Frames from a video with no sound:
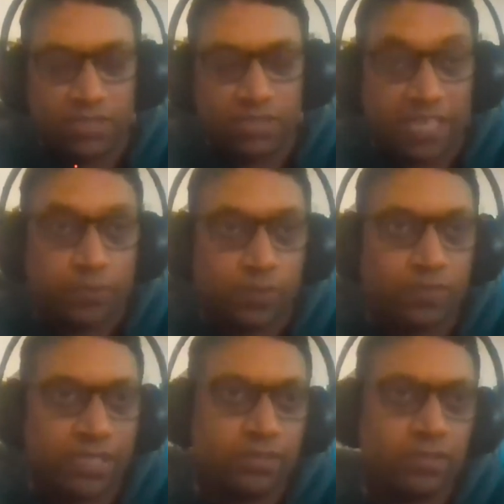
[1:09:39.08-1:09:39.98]
terrible
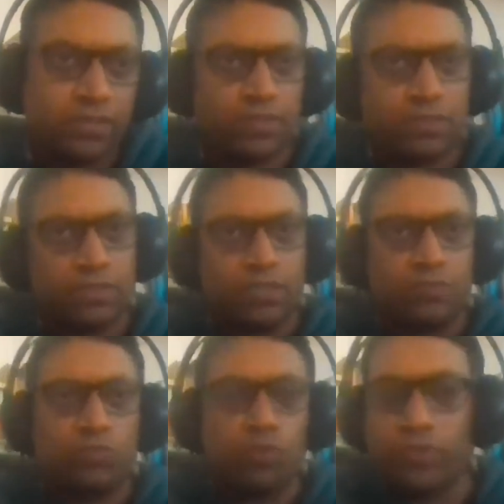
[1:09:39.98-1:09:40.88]
violence at
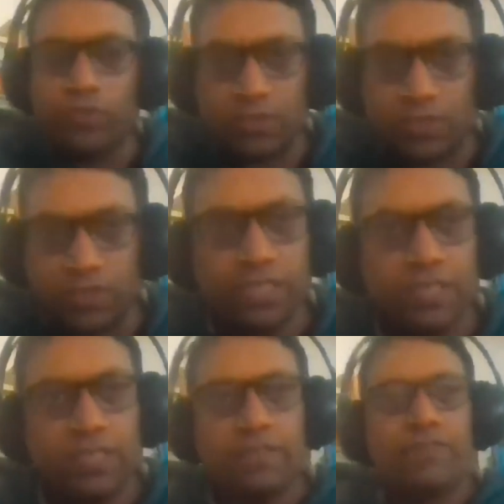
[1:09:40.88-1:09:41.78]
the moment of the
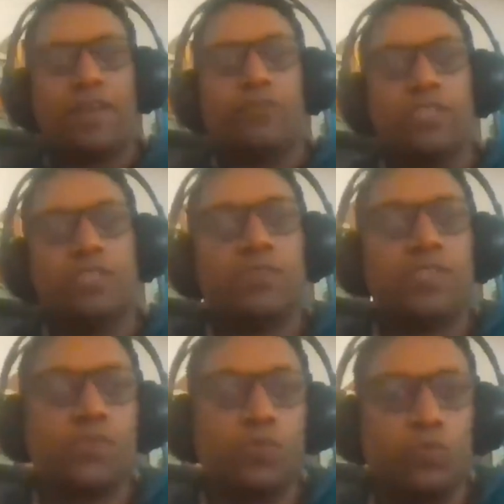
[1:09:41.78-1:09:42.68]
founding of
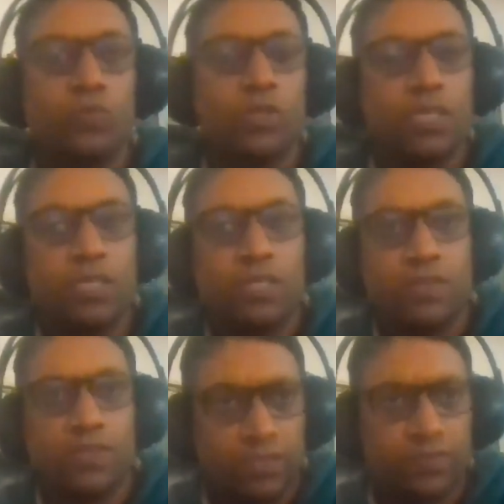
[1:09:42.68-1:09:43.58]
these two
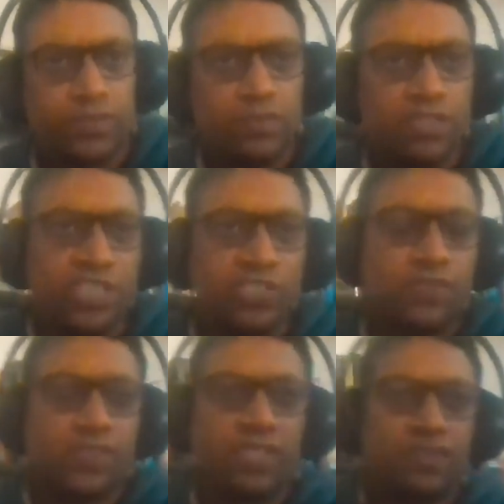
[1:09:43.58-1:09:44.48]
significant
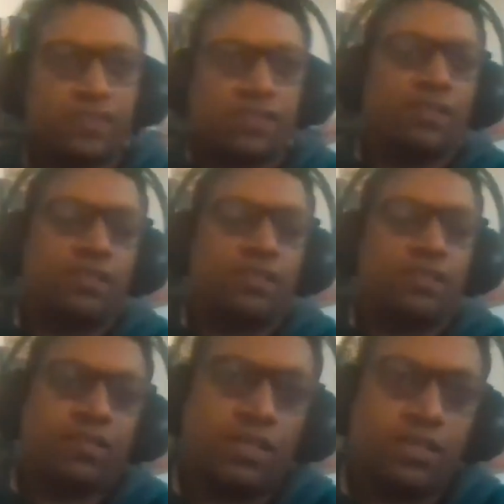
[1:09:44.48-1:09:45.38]
nation states.
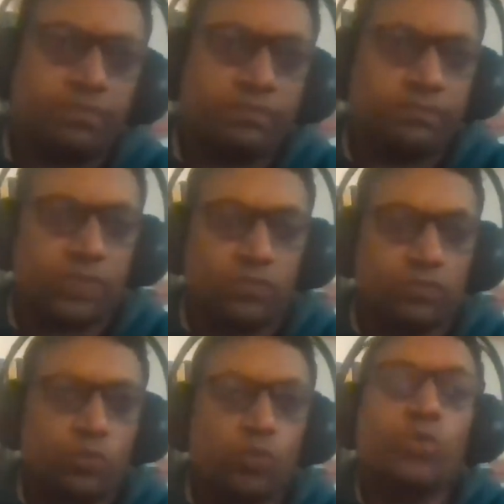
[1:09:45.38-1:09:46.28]

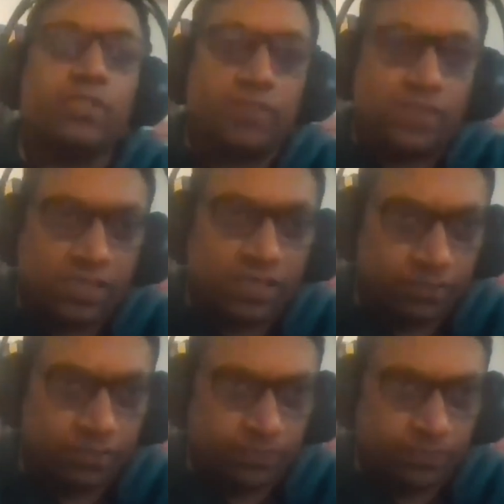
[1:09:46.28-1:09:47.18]
Who can
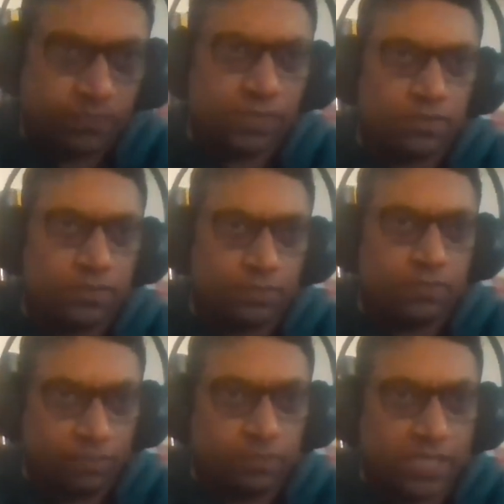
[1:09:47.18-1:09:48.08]
say that
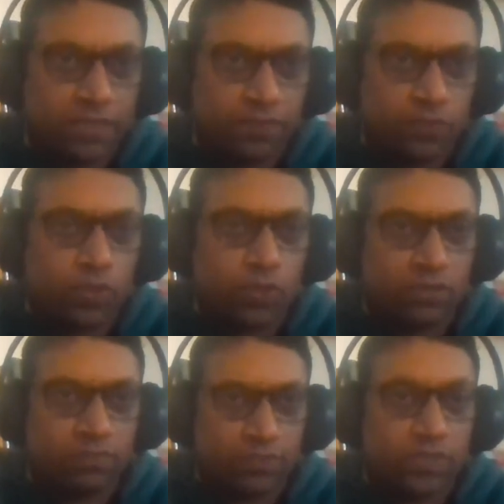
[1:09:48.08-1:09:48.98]
we
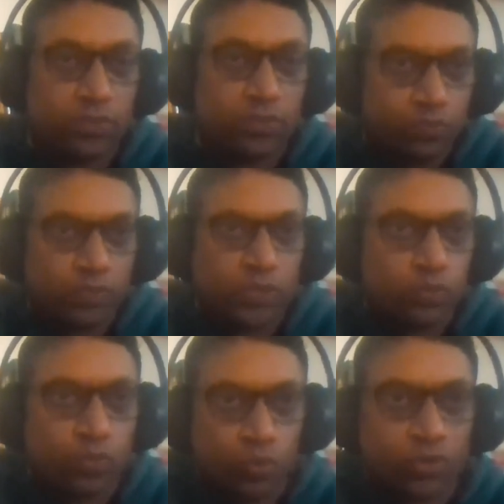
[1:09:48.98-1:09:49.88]

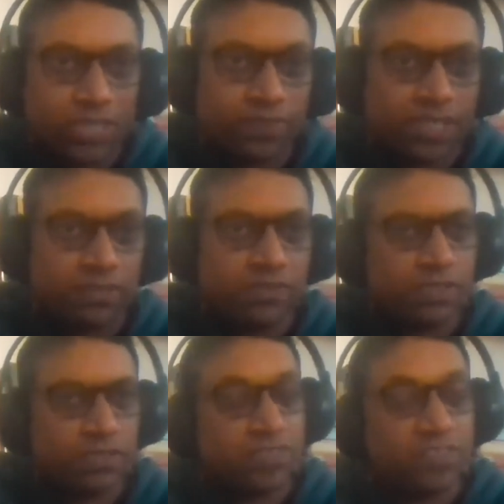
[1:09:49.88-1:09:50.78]
don't know that
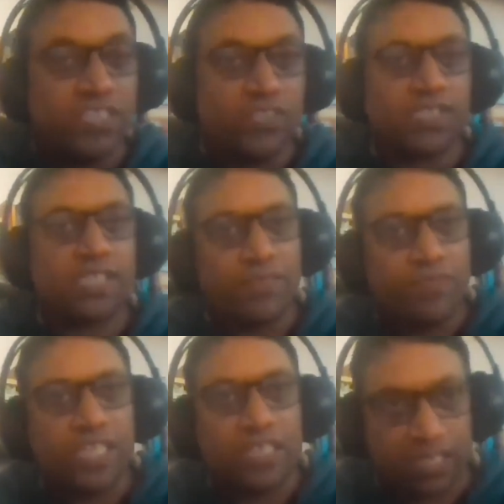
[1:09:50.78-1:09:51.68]
violence? It reaches us
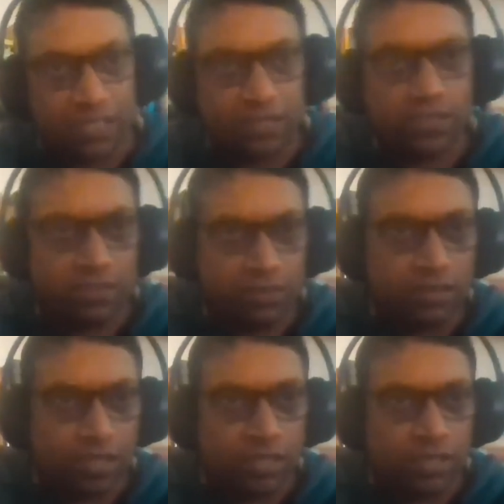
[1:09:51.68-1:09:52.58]
every day
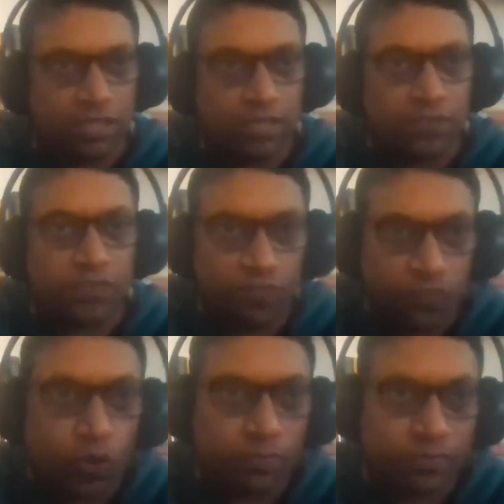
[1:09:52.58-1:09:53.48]
in different
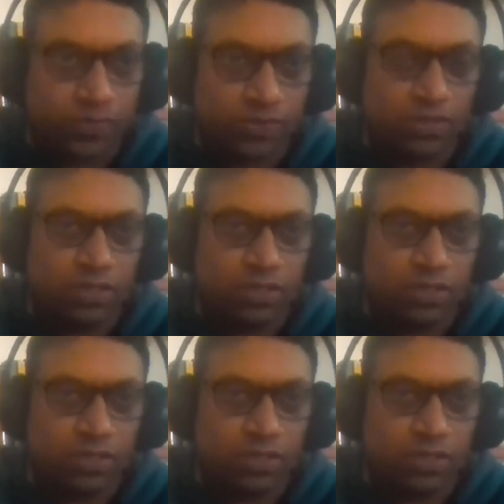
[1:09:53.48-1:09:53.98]
forms,